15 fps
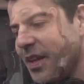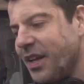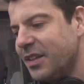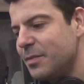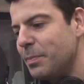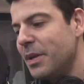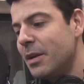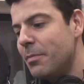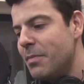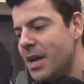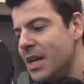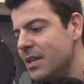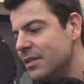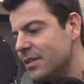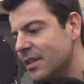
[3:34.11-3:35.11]
It's been
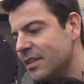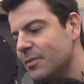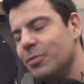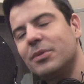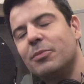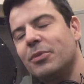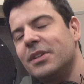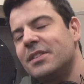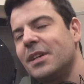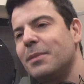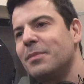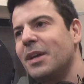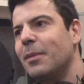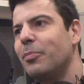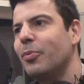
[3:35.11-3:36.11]
amazing. We
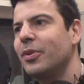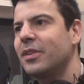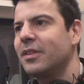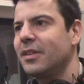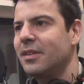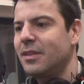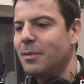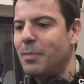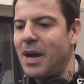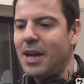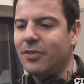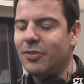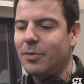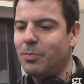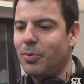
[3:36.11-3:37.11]
teamed up with the
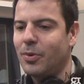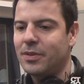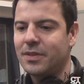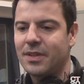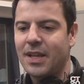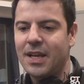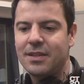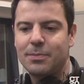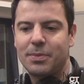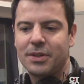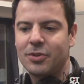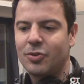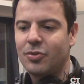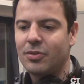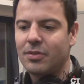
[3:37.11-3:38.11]
Backstreet Boys, and that's
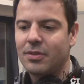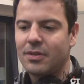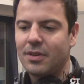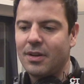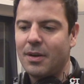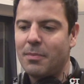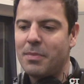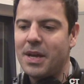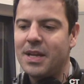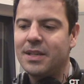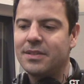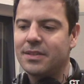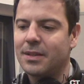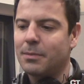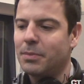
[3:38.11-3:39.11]
been
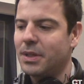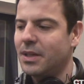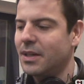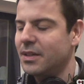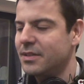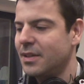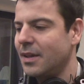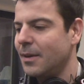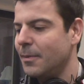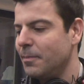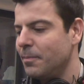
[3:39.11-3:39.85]
amazing because